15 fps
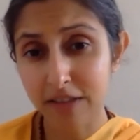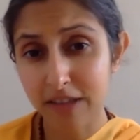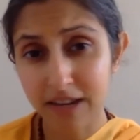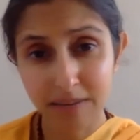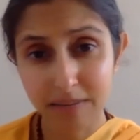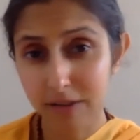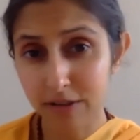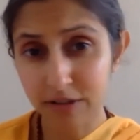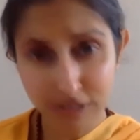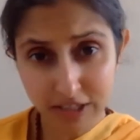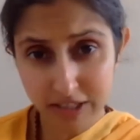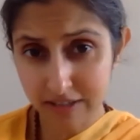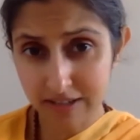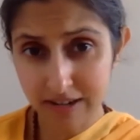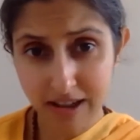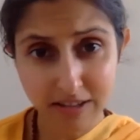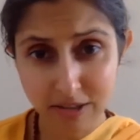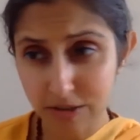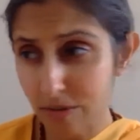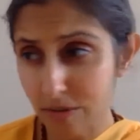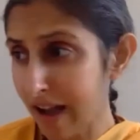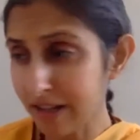that I'm allergic to nuts,
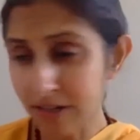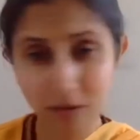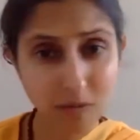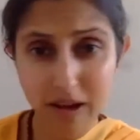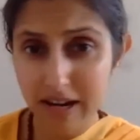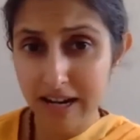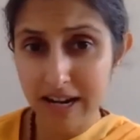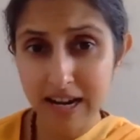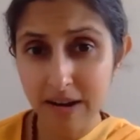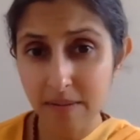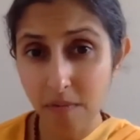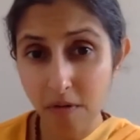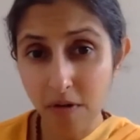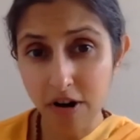so I don't want it anymore.